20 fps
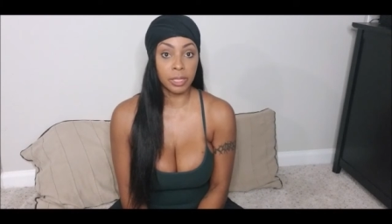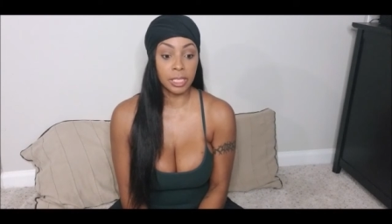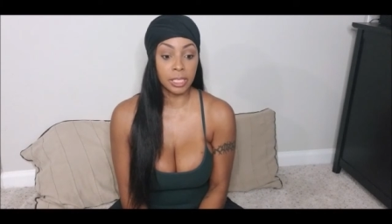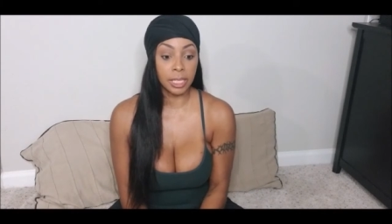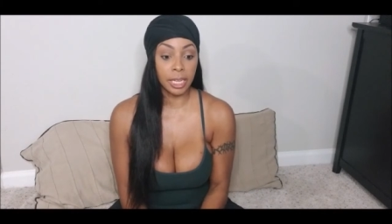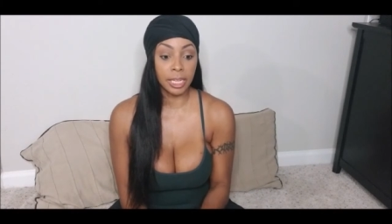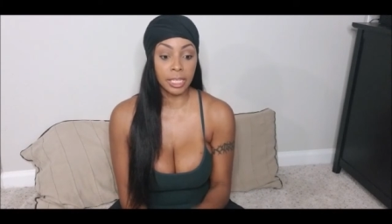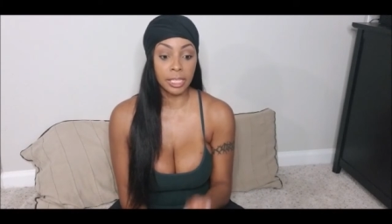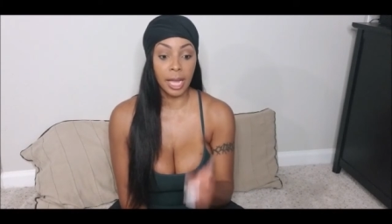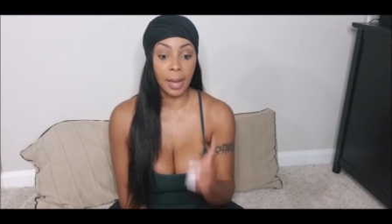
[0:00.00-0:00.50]
He's
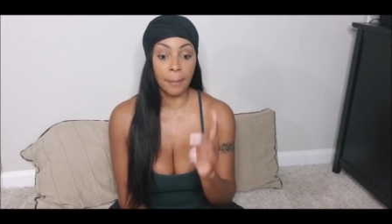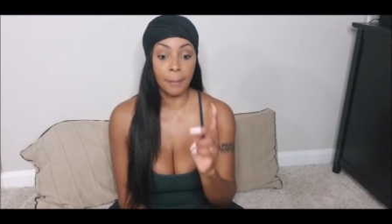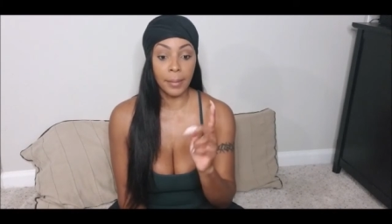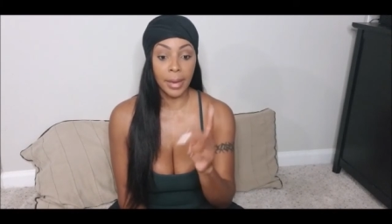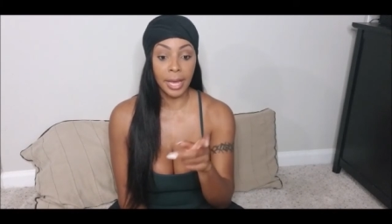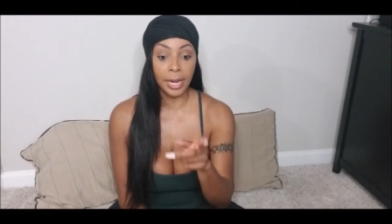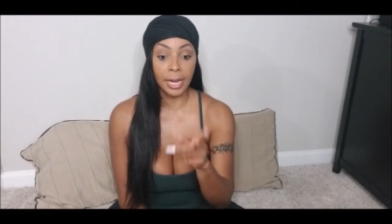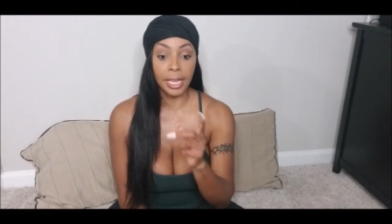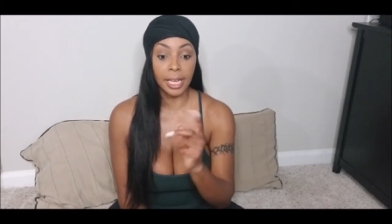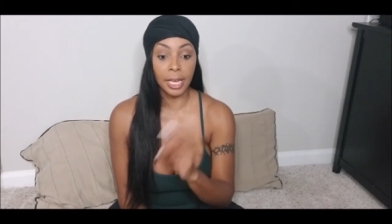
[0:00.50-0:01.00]
like, cause I
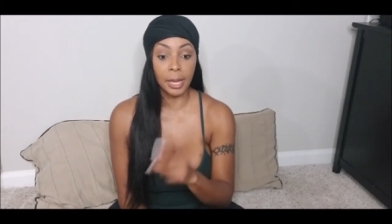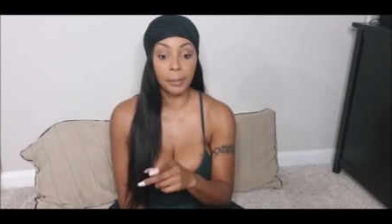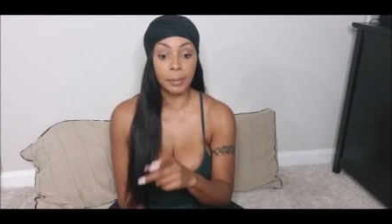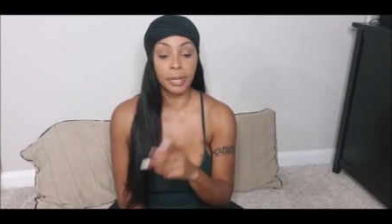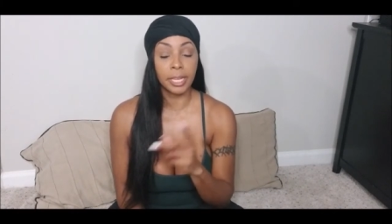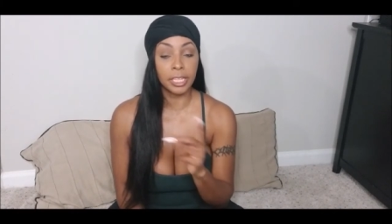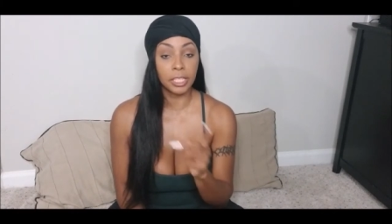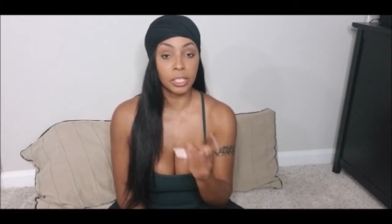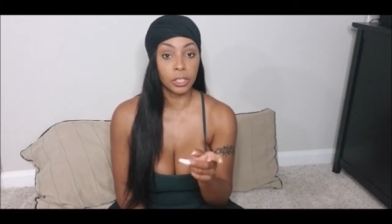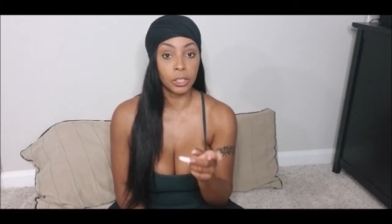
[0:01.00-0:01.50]
met him
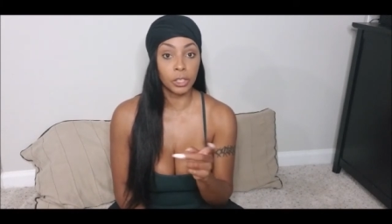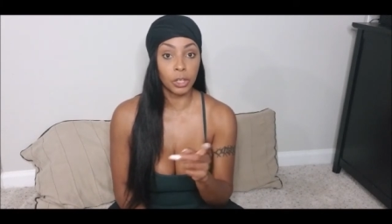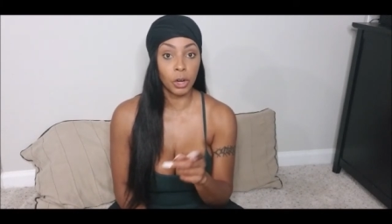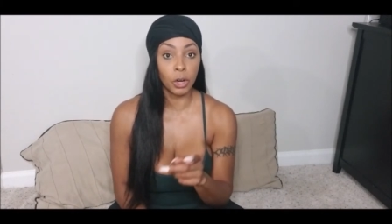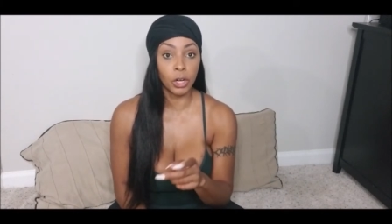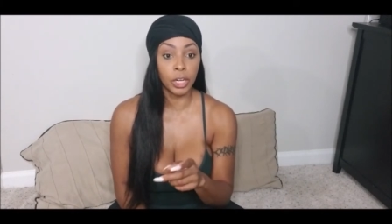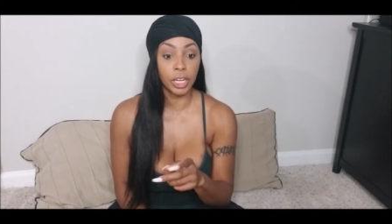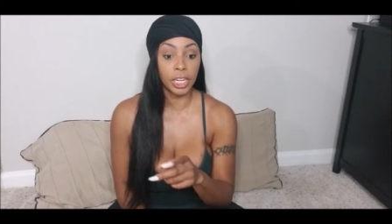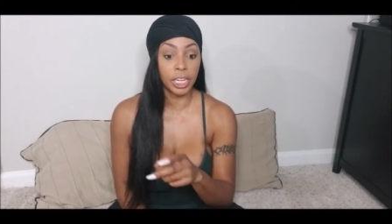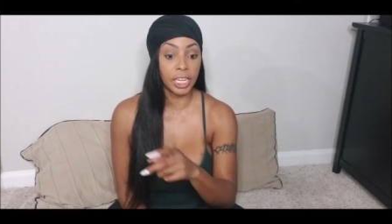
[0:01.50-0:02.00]
and his
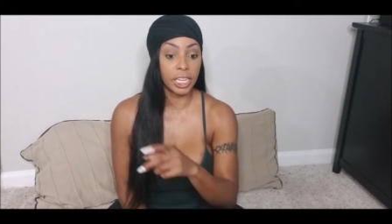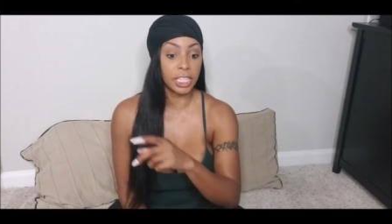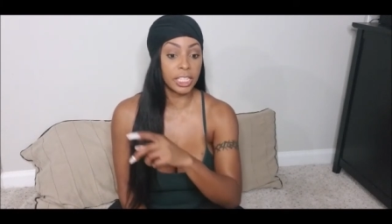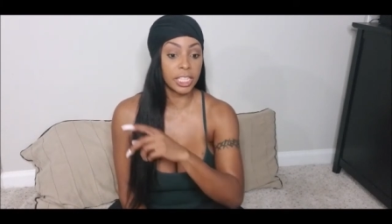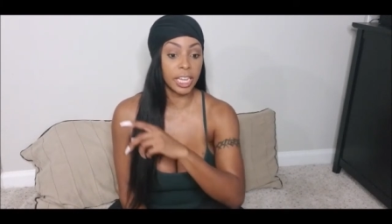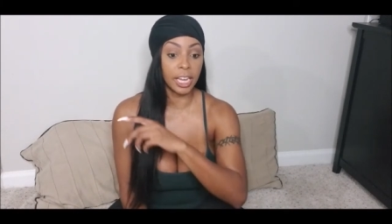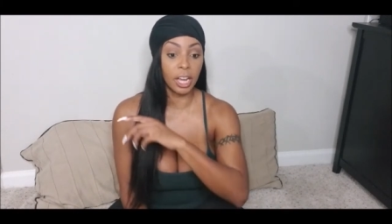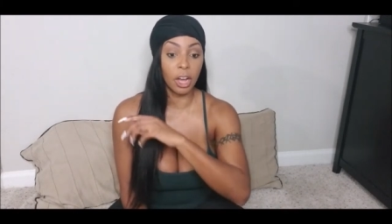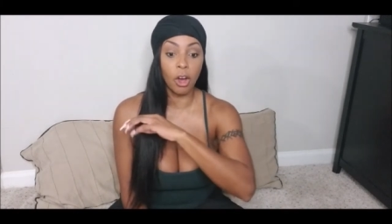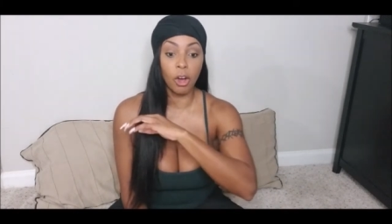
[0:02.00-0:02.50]
attorney and he's
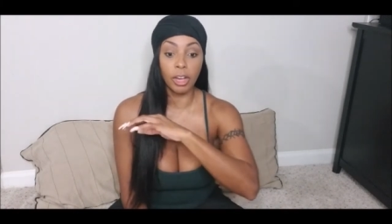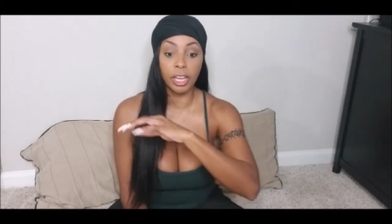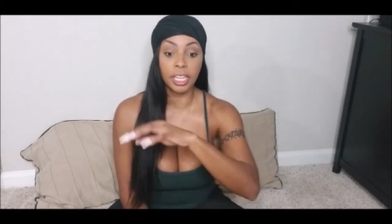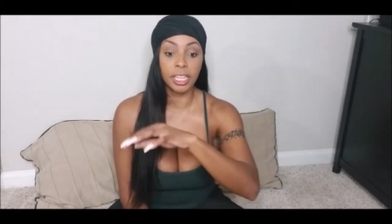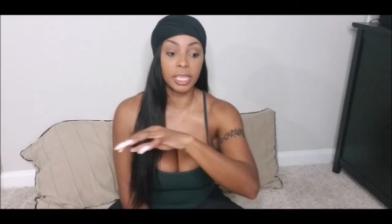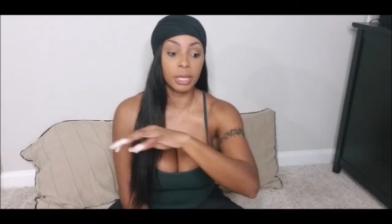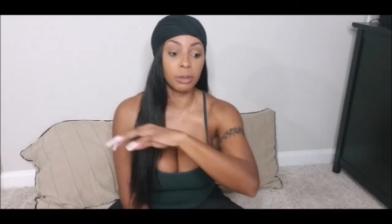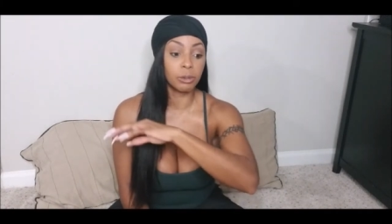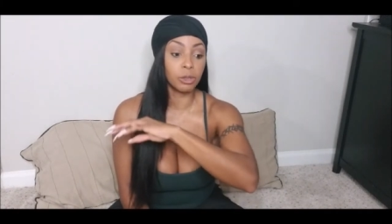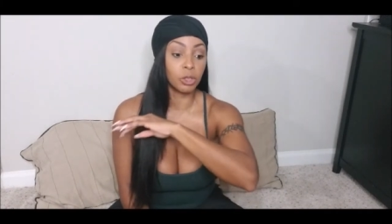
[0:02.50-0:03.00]
like, all he
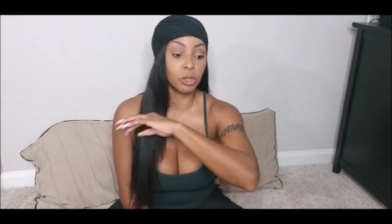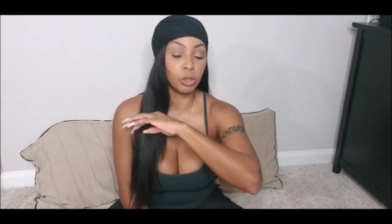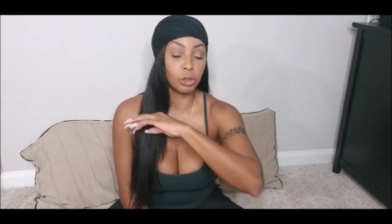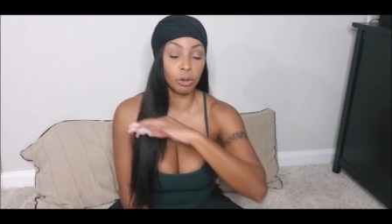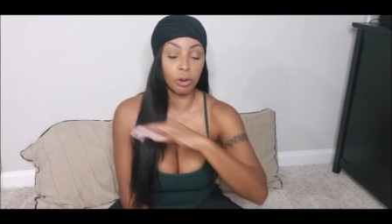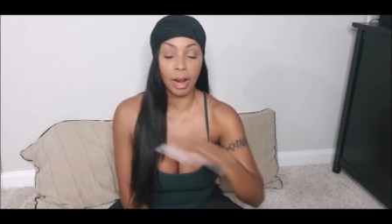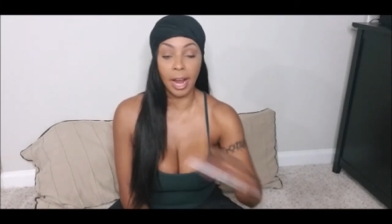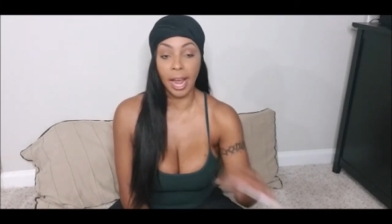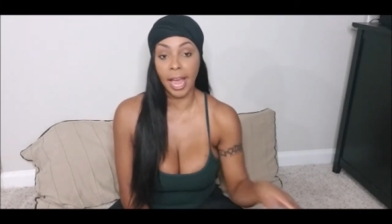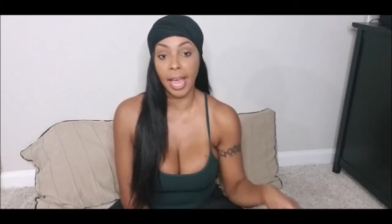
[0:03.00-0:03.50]
did was
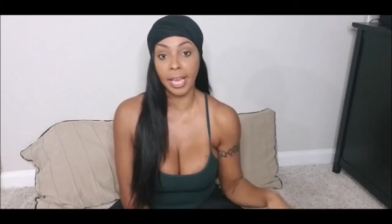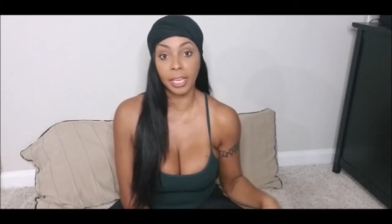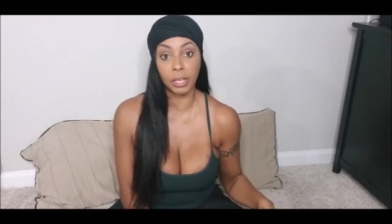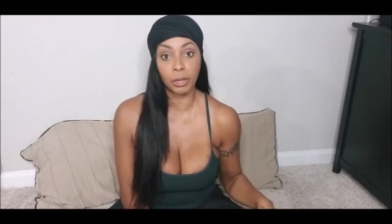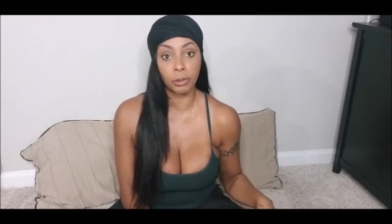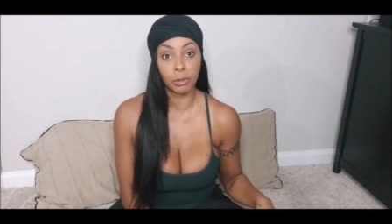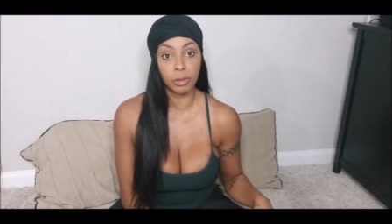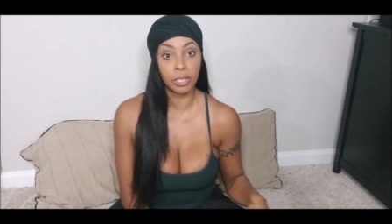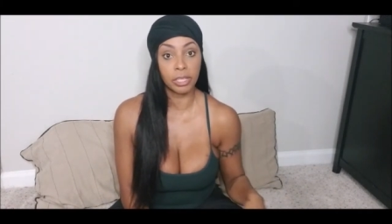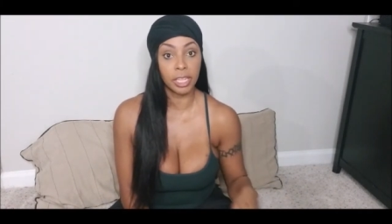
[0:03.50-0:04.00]
drag
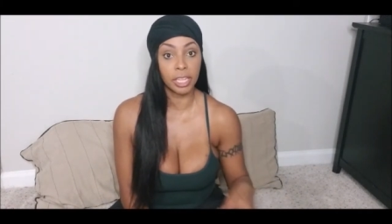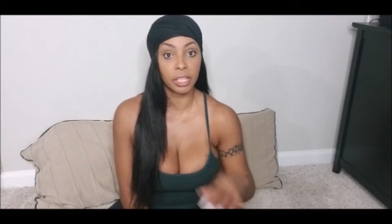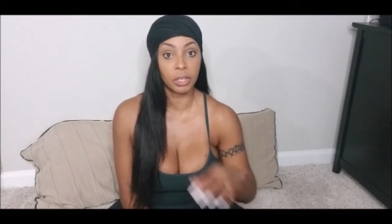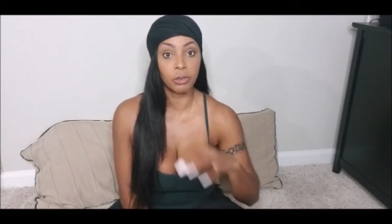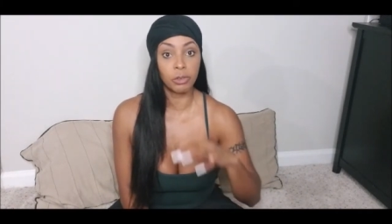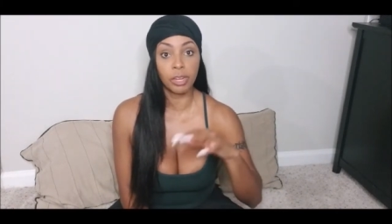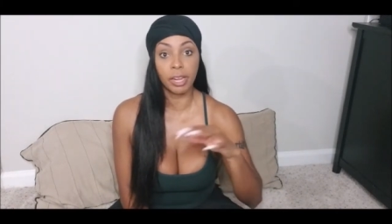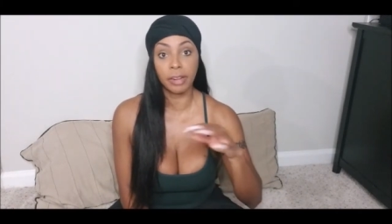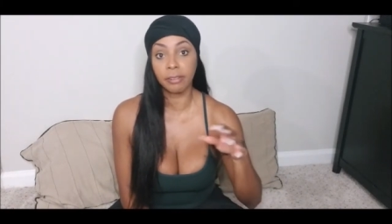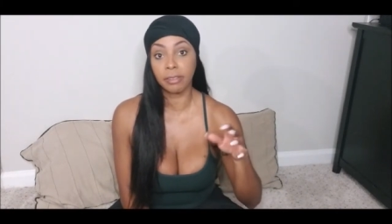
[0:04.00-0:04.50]
you. He's like,
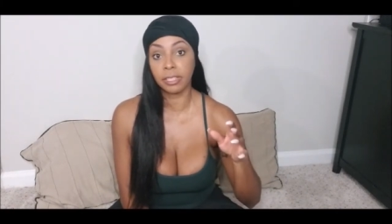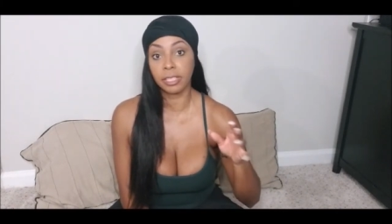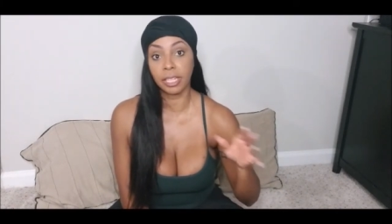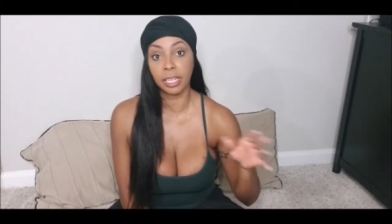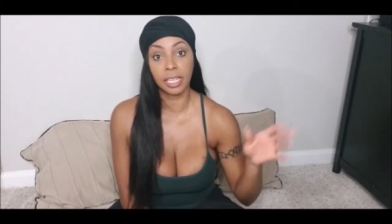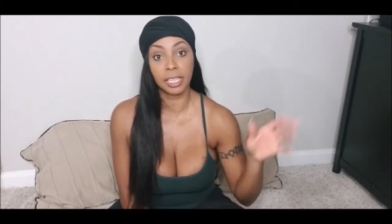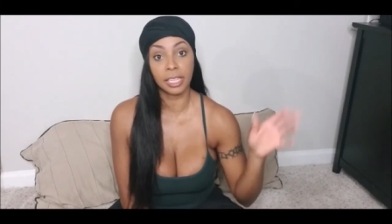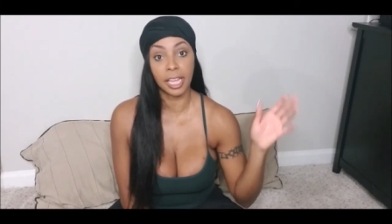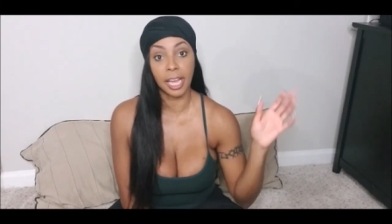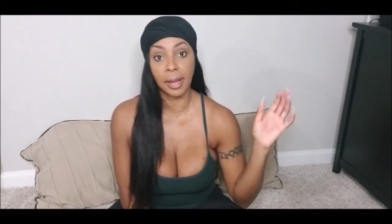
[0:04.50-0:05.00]
you never said
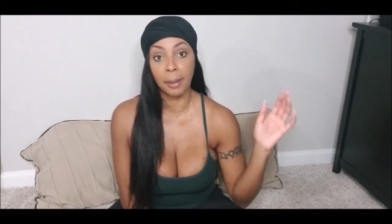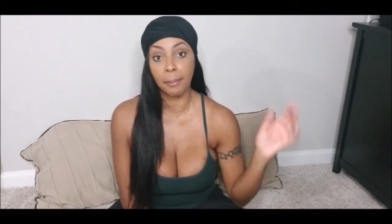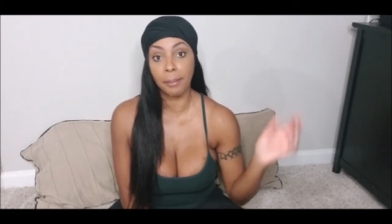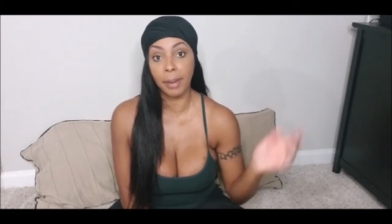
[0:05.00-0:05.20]
anything